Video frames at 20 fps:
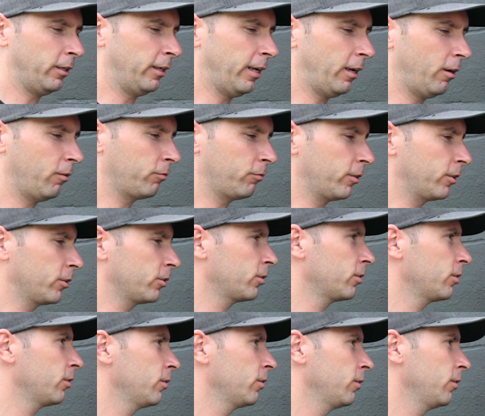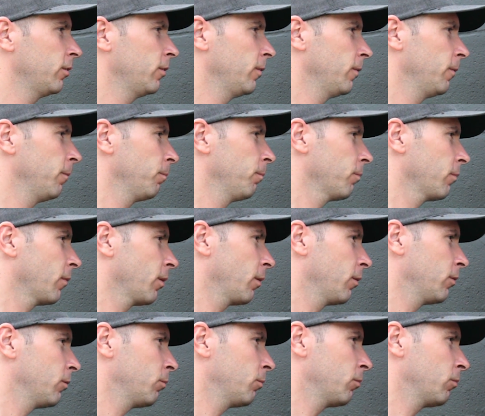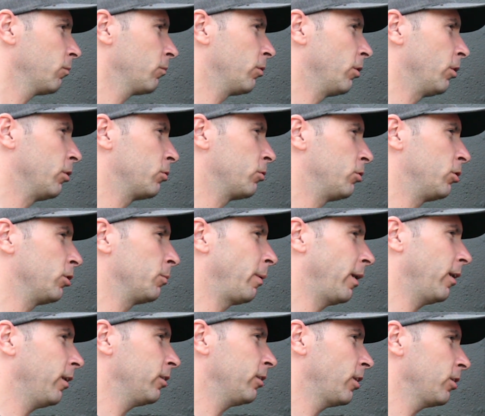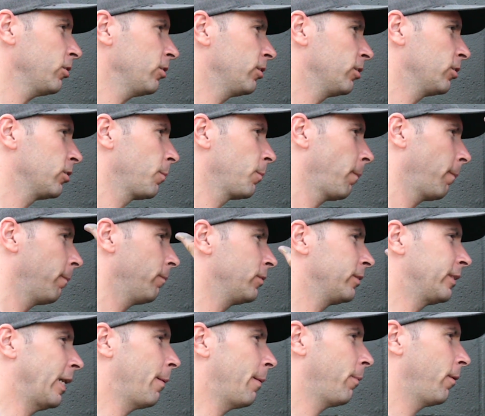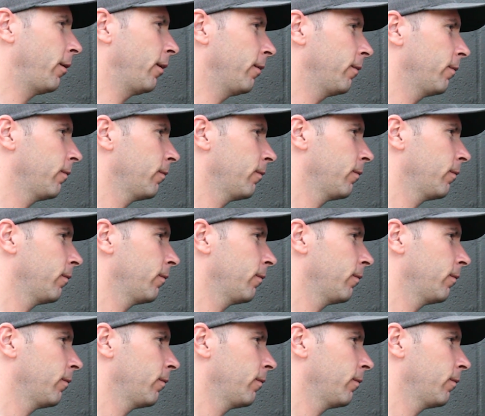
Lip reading: down first. So it's just barely touching, just tap on it.